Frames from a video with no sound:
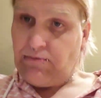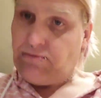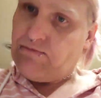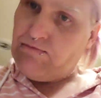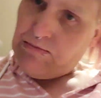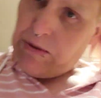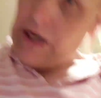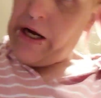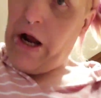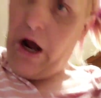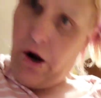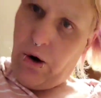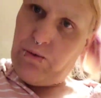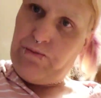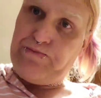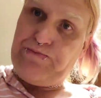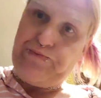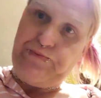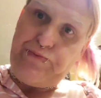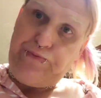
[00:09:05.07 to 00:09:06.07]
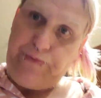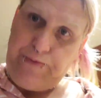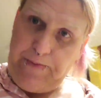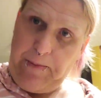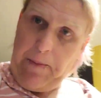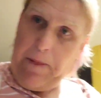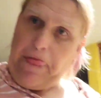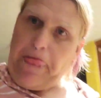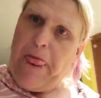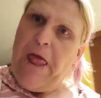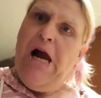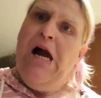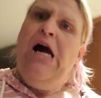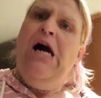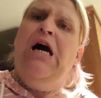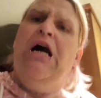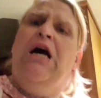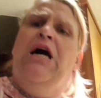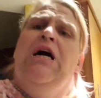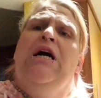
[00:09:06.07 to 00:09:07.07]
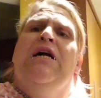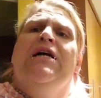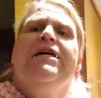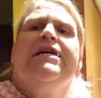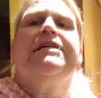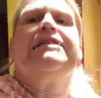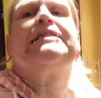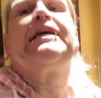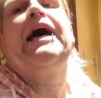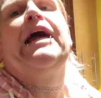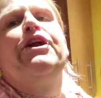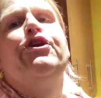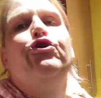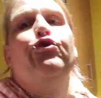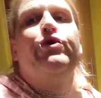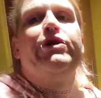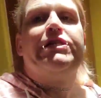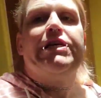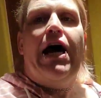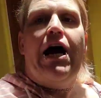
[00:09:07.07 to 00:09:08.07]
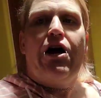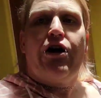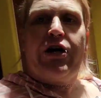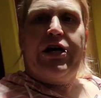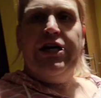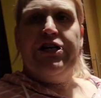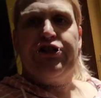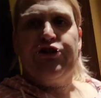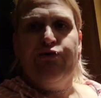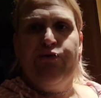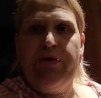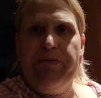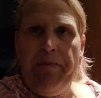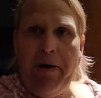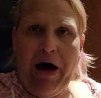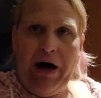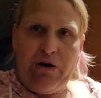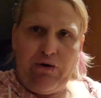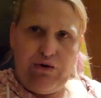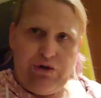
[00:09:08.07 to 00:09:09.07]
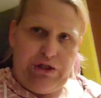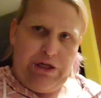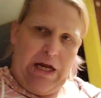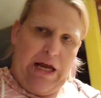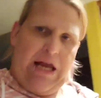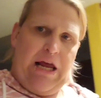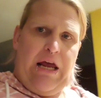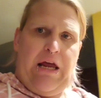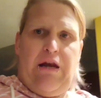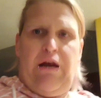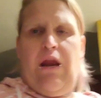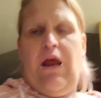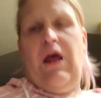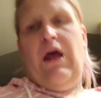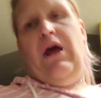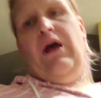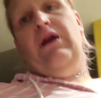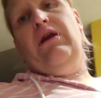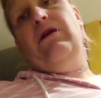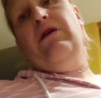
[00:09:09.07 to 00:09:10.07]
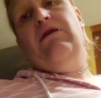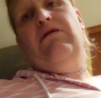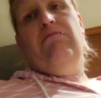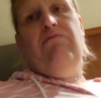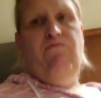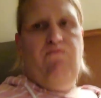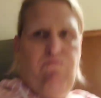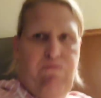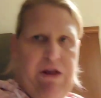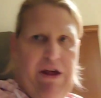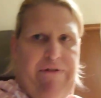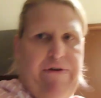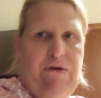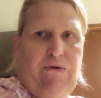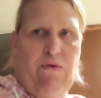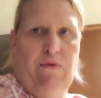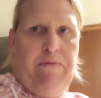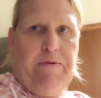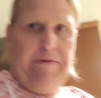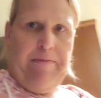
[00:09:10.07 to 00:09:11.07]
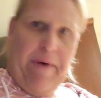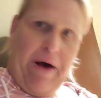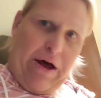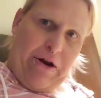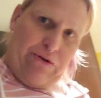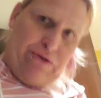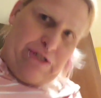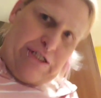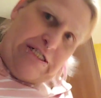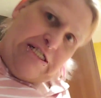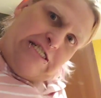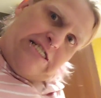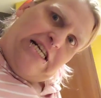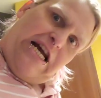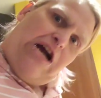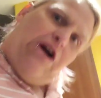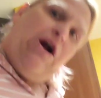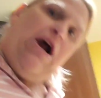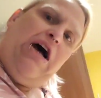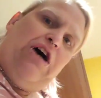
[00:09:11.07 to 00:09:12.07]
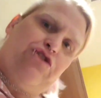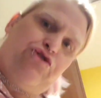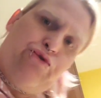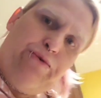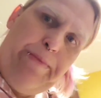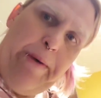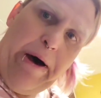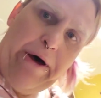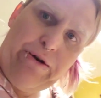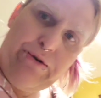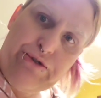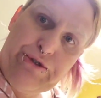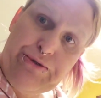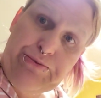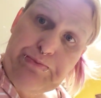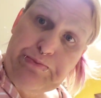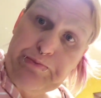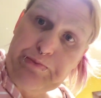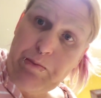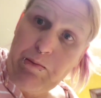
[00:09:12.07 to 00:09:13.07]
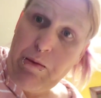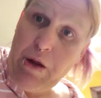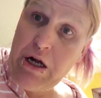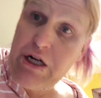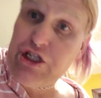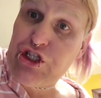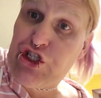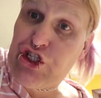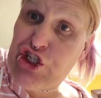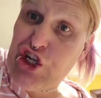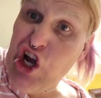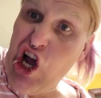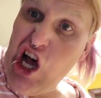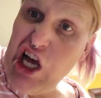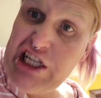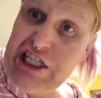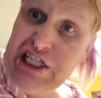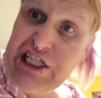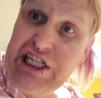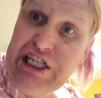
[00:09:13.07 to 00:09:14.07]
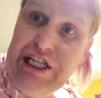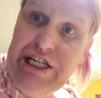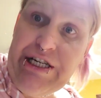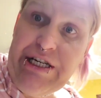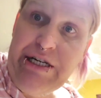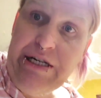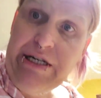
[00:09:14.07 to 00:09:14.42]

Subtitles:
But no, he's got to do entire kitchen remodels and living room remodels and entire house remodels just